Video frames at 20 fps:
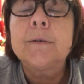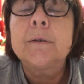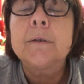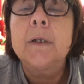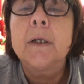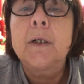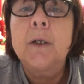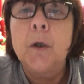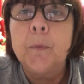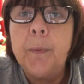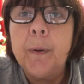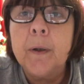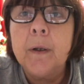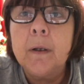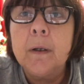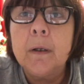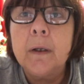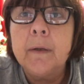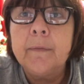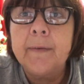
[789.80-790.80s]
a
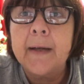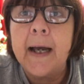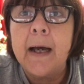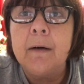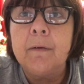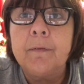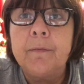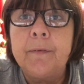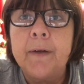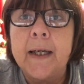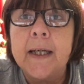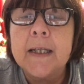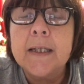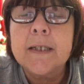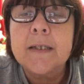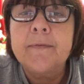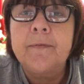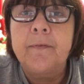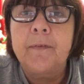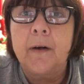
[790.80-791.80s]
couple of
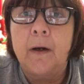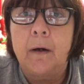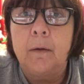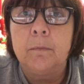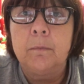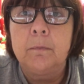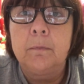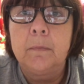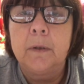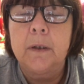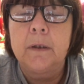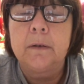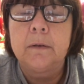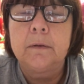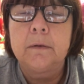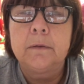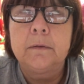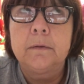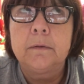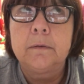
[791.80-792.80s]
outfits from
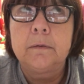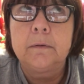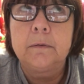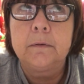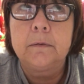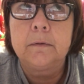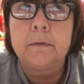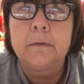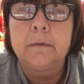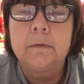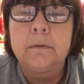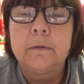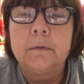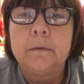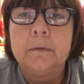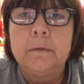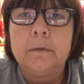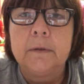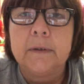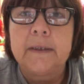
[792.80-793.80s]

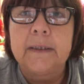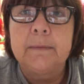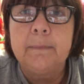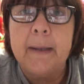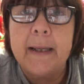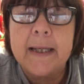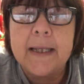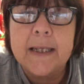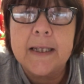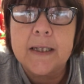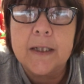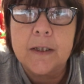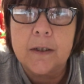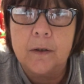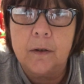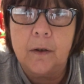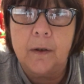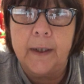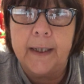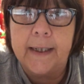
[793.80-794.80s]
Smith's
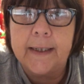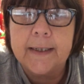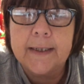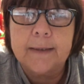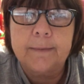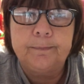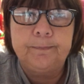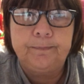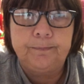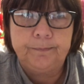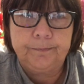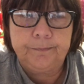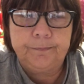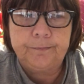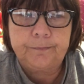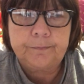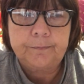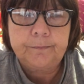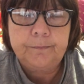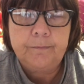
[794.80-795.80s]
Toys.
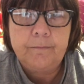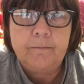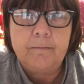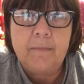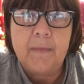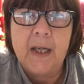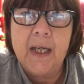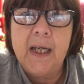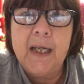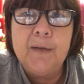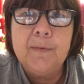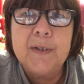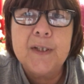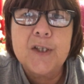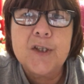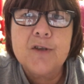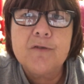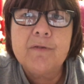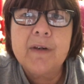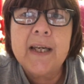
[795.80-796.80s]
It was
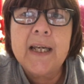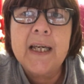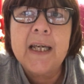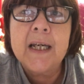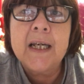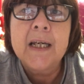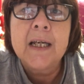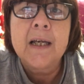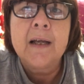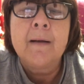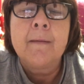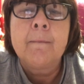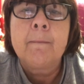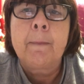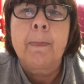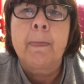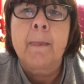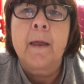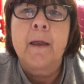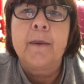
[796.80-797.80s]
three
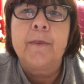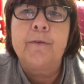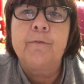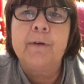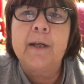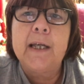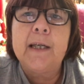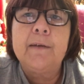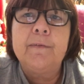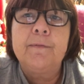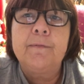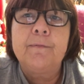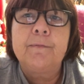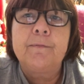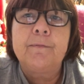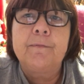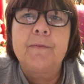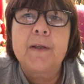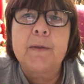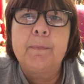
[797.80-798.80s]

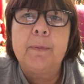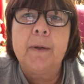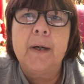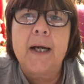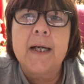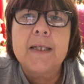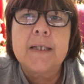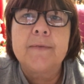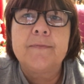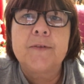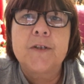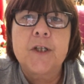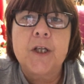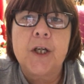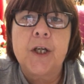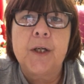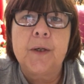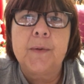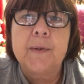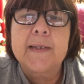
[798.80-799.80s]
for the price of
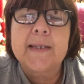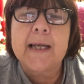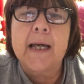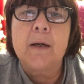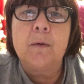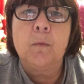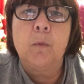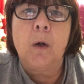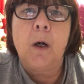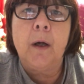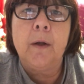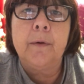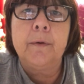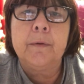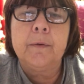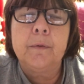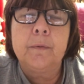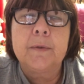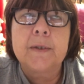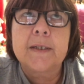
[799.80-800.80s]
two. So
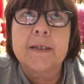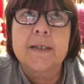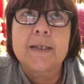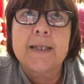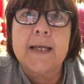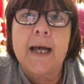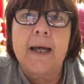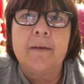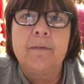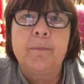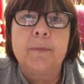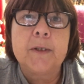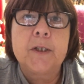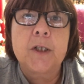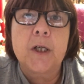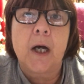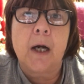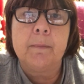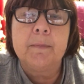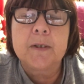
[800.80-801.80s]
one was a set of
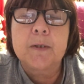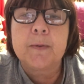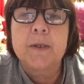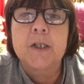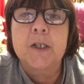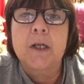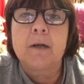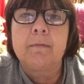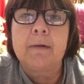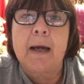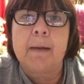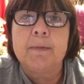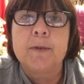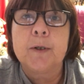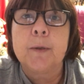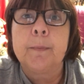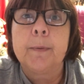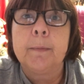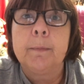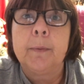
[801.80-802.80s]
pajamas, which I wrapped
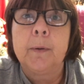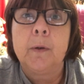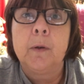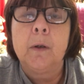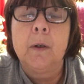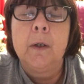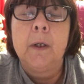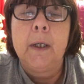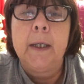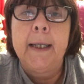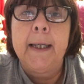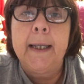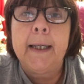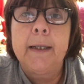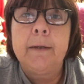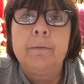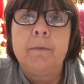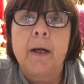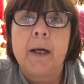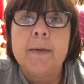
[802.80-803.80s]
up and put
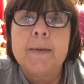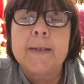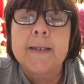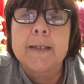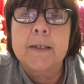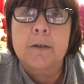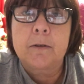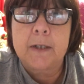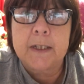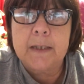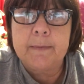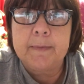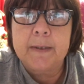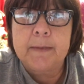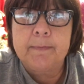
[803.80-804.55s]
in Rose's Christmas